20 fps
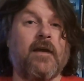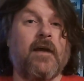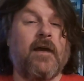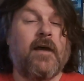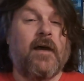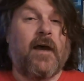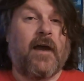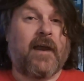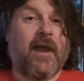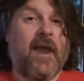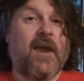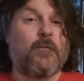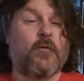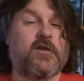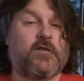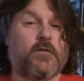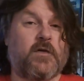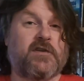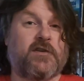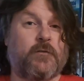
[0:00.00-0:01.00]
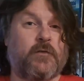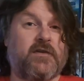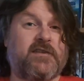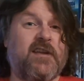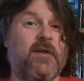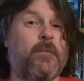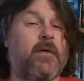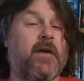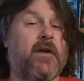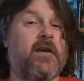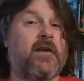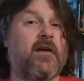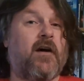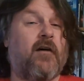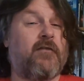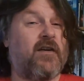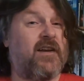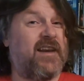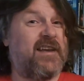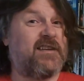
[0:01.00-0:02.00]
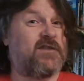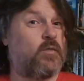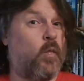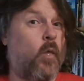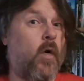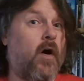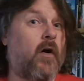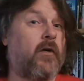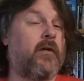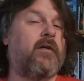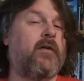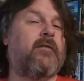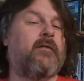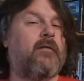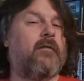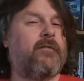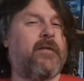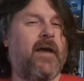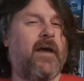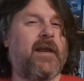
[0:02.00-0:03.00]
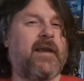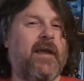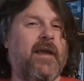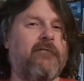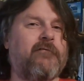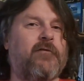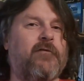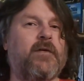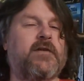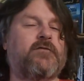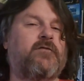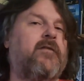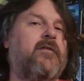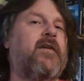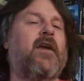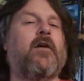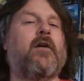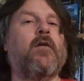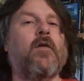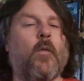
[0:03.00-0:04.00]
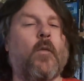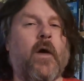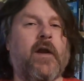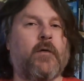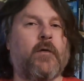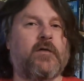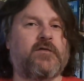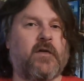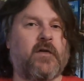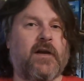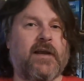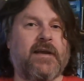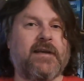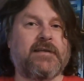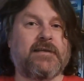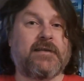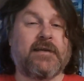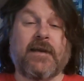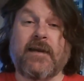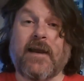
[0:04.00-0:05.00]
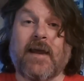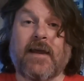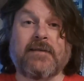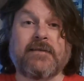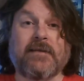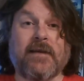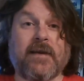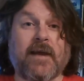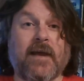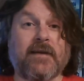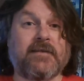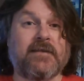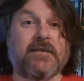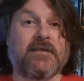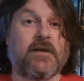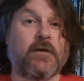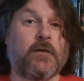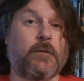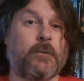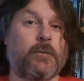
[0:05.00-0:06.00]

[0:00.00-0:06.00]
a game which was the recipient of at least one fairly infamous review when it was released in 1992.